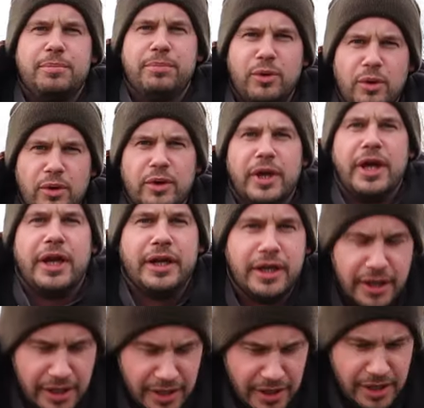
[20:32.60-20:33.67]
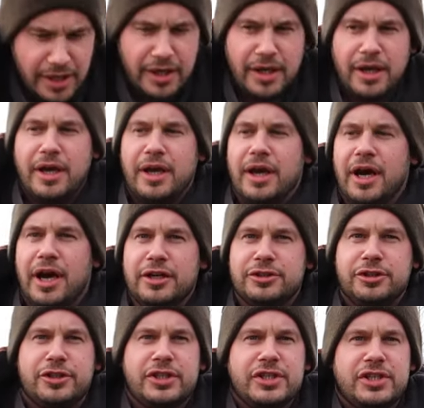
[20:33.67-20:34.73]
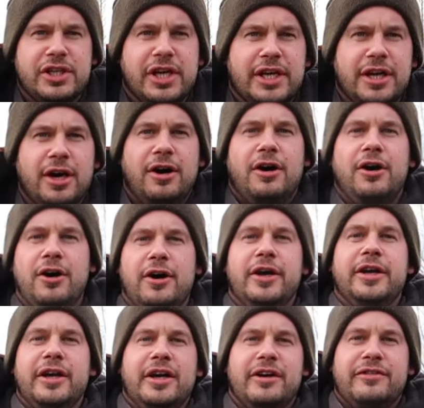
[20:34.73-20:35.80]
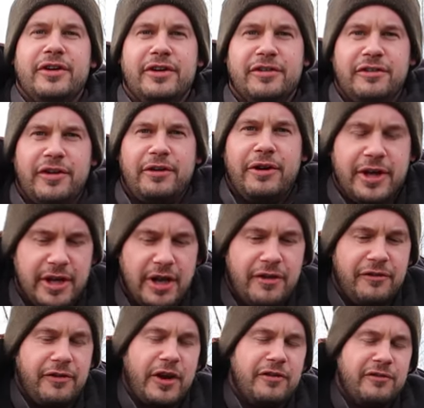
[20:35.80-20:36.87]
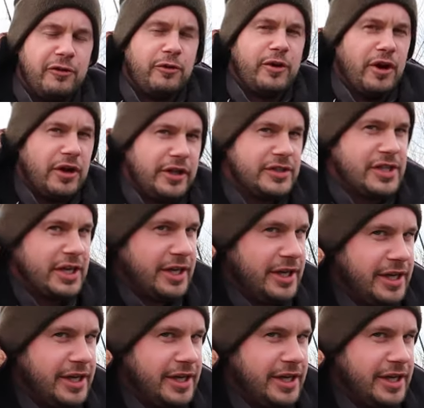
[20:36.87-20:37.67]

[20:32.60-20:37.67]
morning. As you can see, I have had a very eventful night.